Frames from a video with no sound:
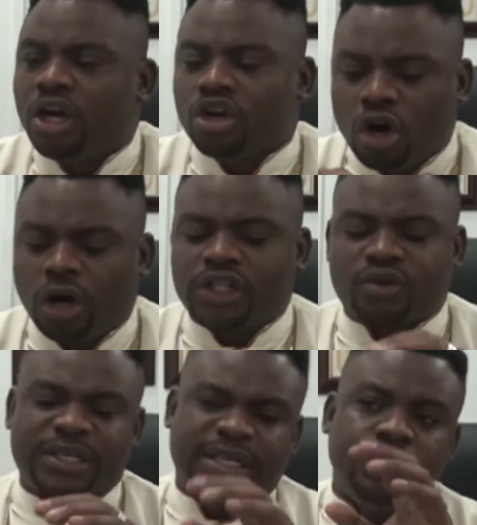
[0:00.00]
God is
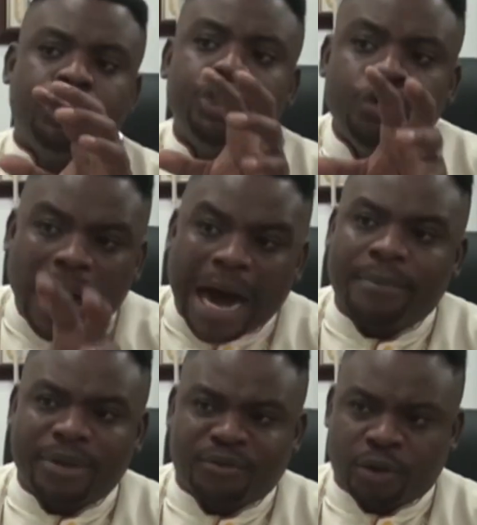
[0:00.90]
raising new
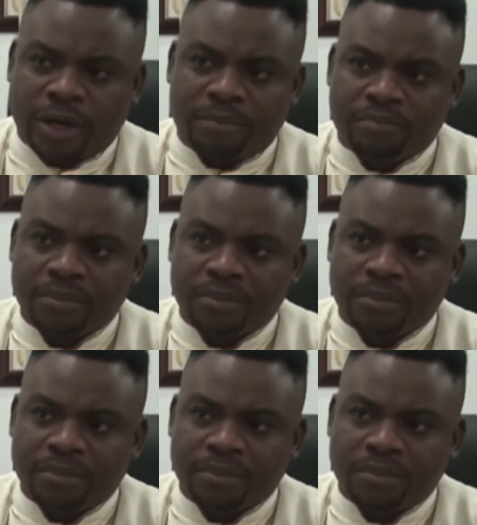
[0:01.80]
army for him.